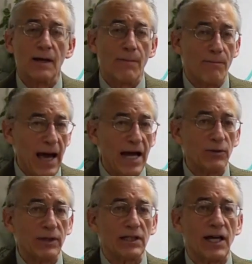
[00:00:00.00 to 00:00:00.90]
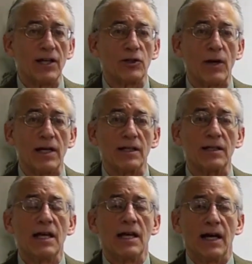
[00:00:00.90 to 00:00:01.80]
manually titrated
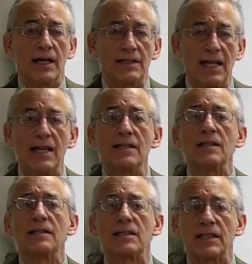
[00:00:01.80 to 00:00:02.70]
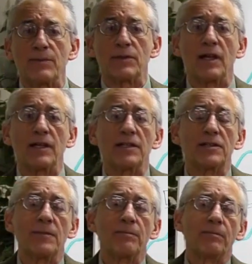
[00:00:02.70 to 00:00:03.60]
attended sleep
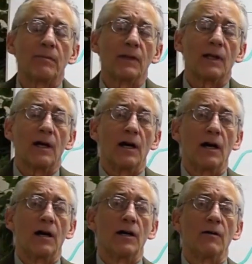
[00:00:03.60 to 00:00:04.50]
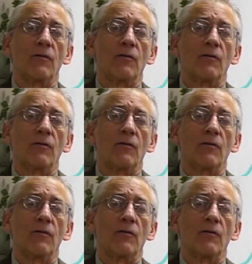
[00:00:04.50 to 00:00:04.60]
studies uh,